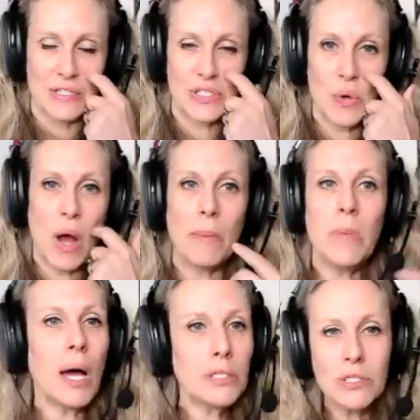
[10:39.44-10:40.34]
So I'm
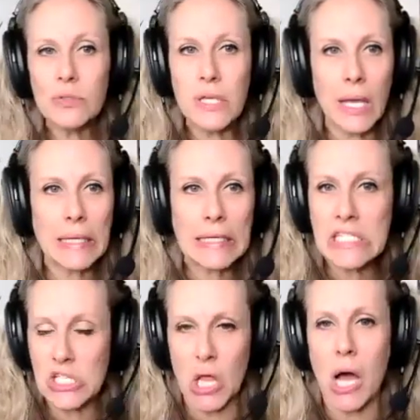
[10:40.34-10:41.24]
not using any
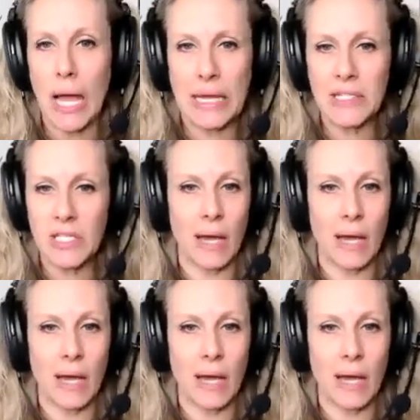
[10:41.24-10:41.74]
slides.